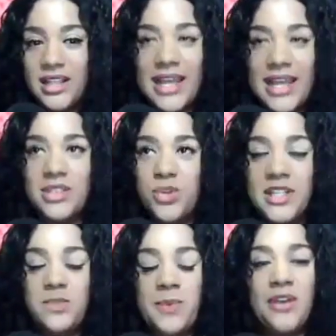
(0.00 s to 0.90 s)
like the
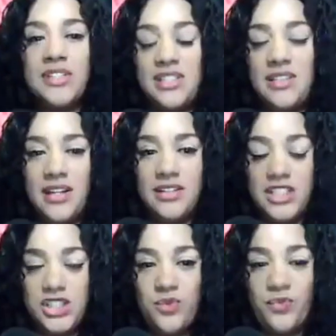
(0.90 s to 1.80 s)
transparency there.
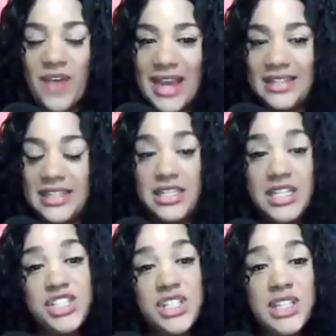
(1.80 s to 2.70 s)
Did you find it
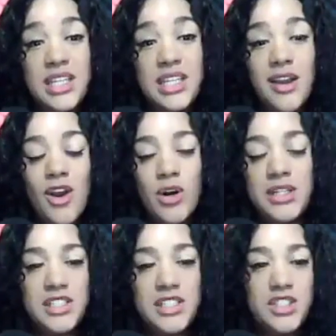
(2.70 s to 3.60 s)
initially,
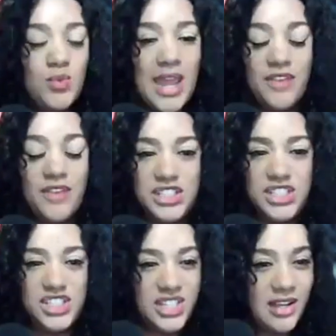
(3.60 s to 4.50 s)
or did you two have to
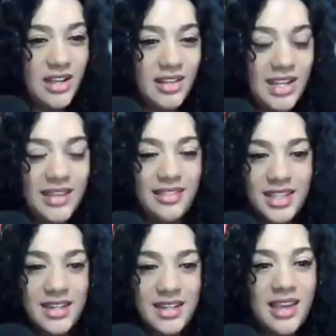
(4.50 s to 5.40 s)
gel and
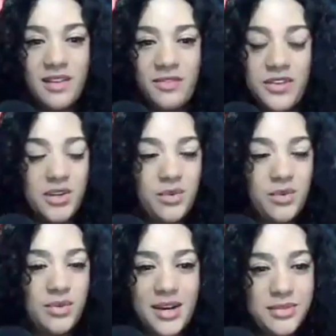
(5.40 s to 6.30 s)
then kind of figure
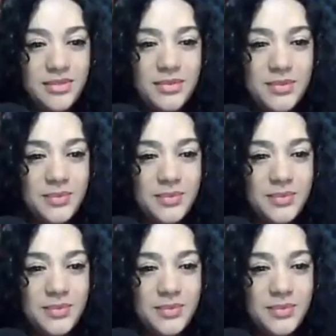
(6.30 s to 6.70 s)
it out?